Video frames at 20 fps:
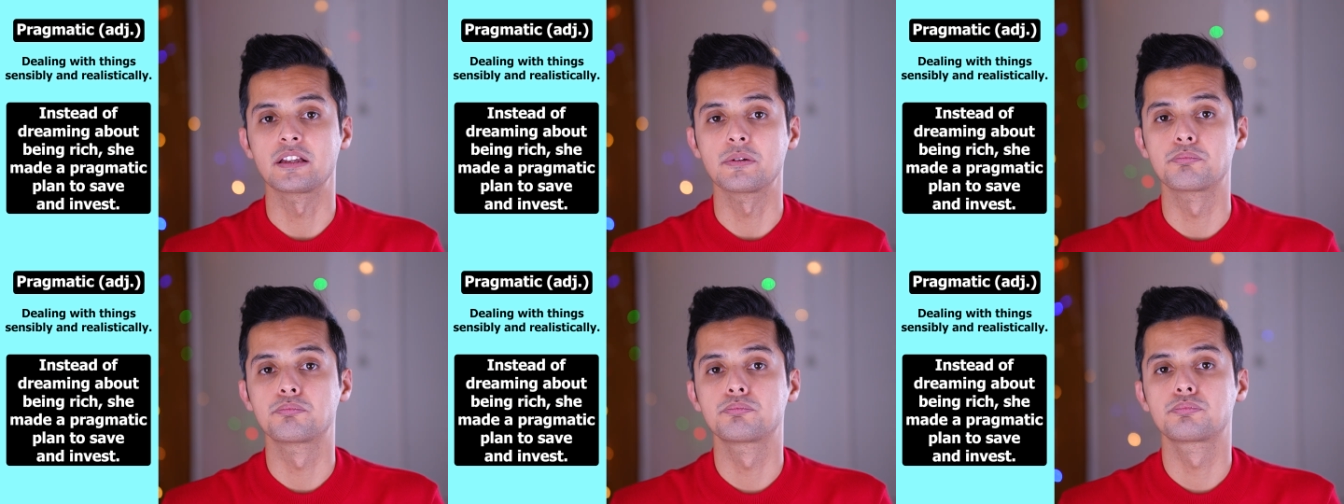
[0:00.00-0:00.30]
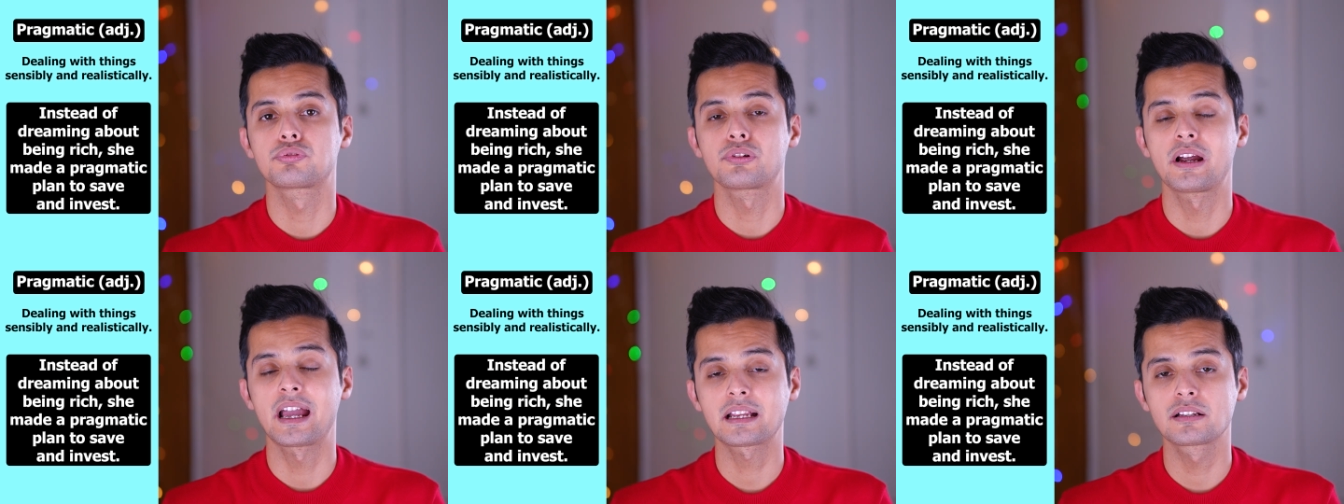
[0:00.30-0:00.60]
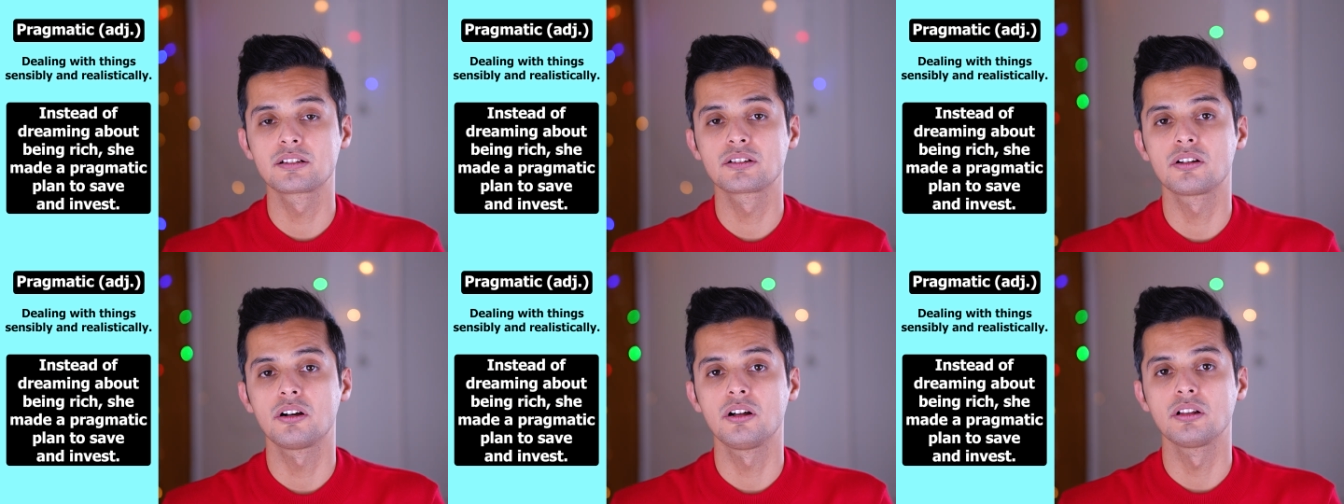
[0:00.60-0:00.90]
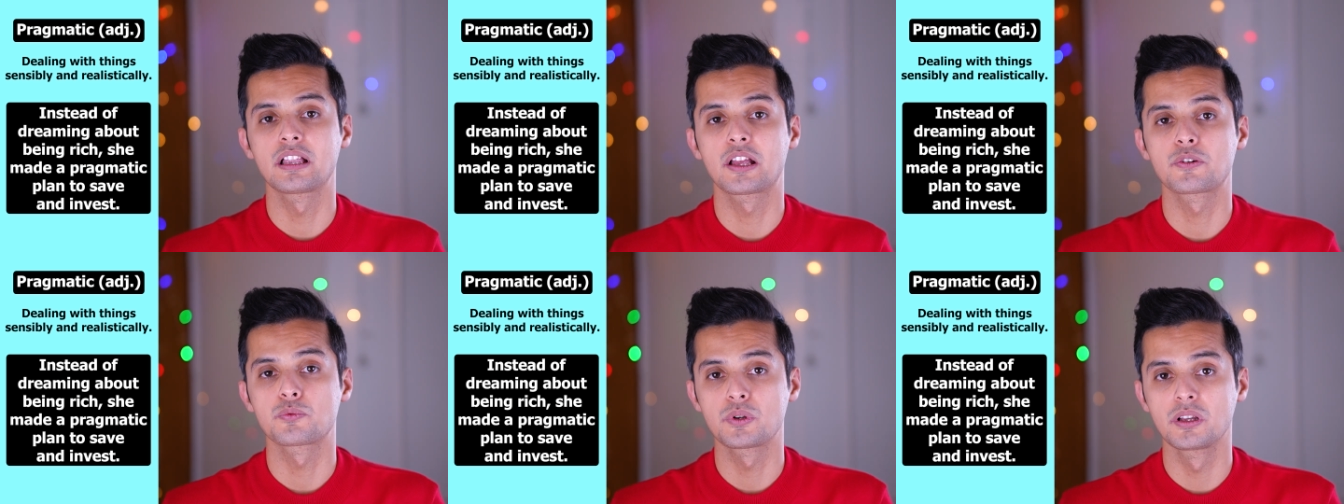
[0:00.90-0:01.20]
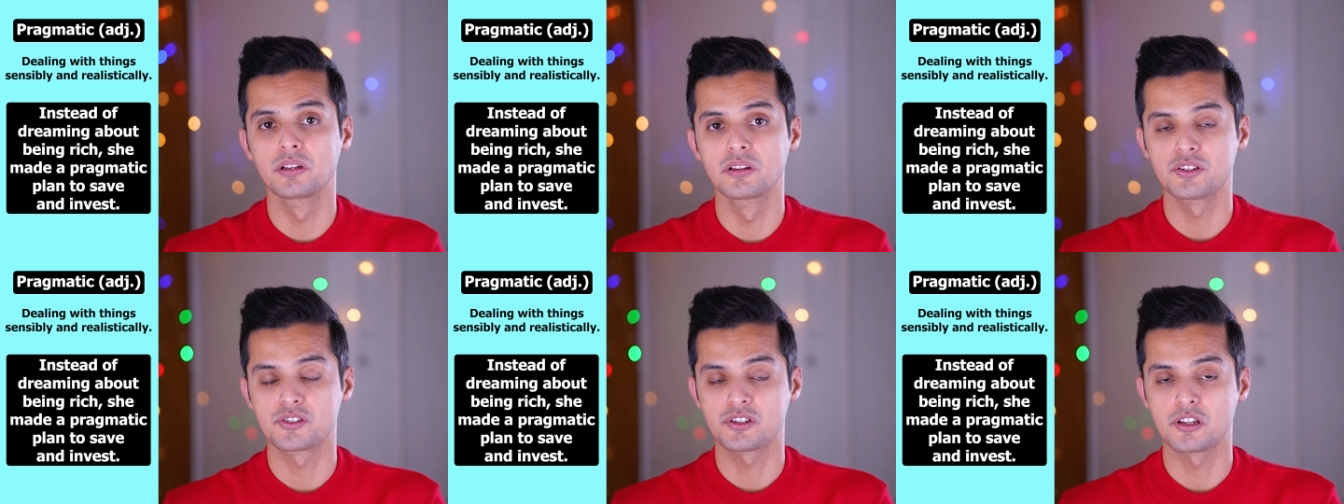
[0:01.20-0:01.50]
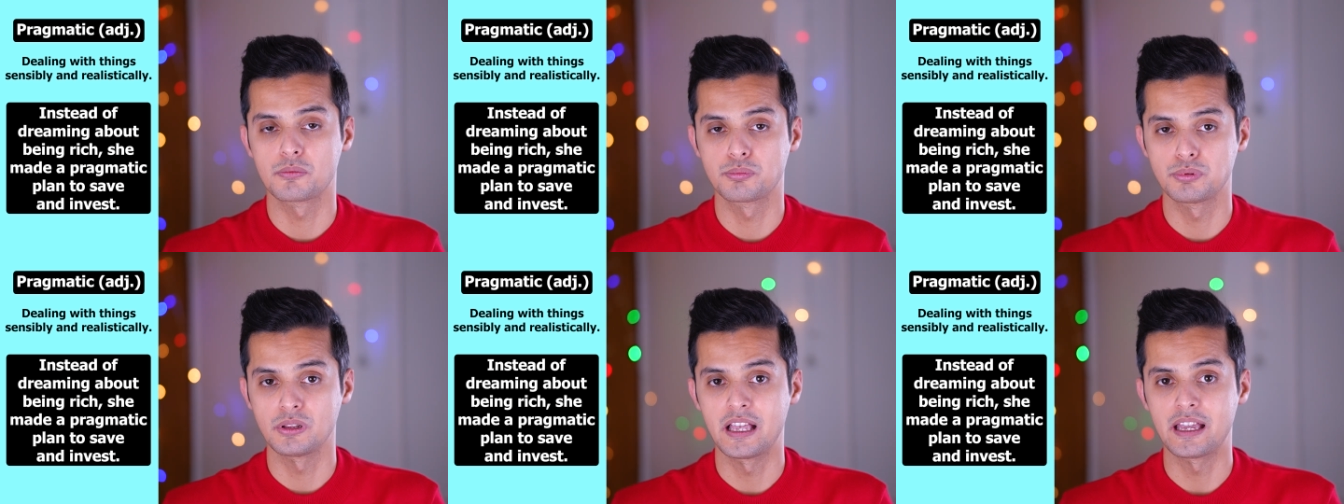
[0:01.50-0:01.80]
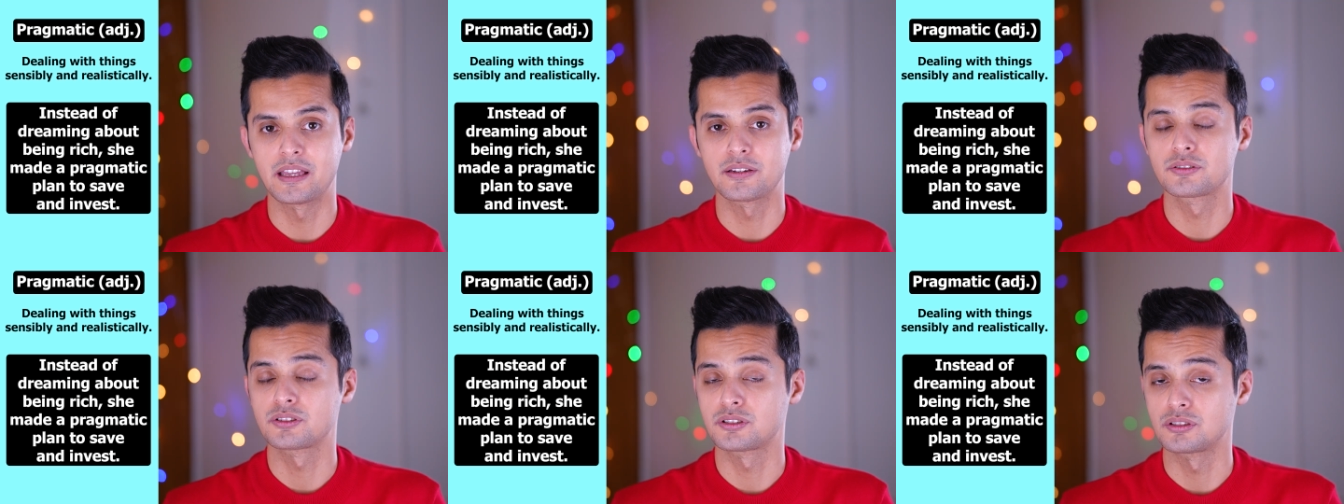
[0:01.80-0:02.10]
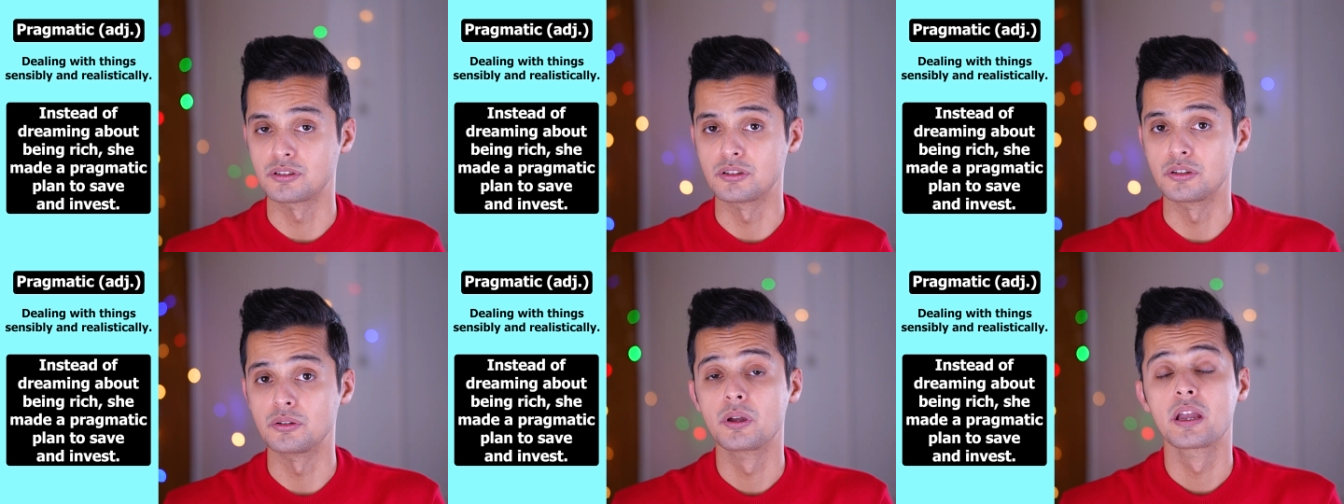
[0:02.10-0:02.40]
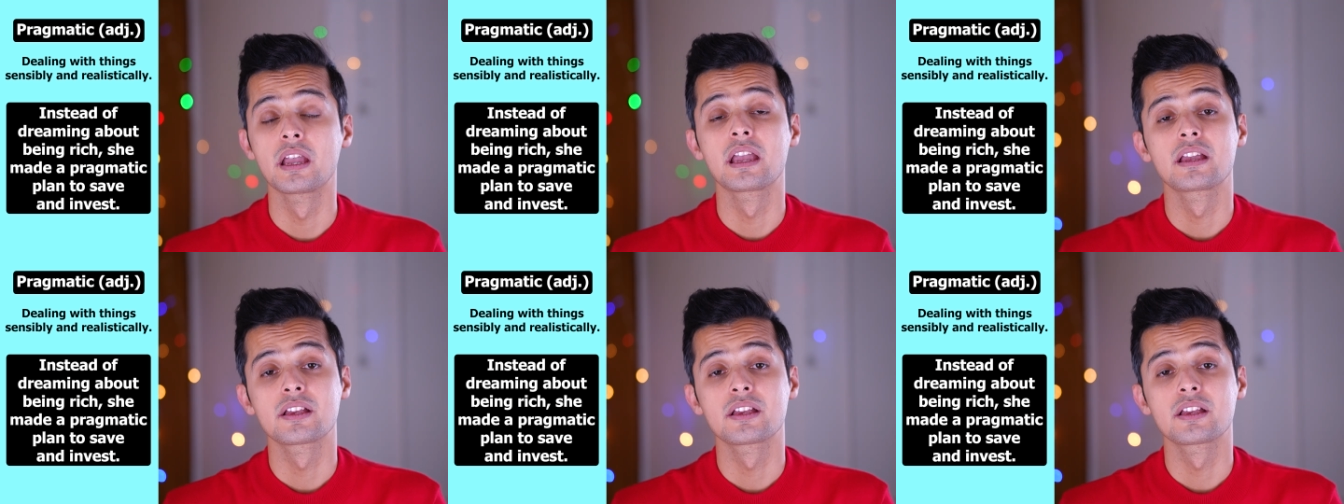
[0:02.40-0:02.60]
a practical and realistic plan to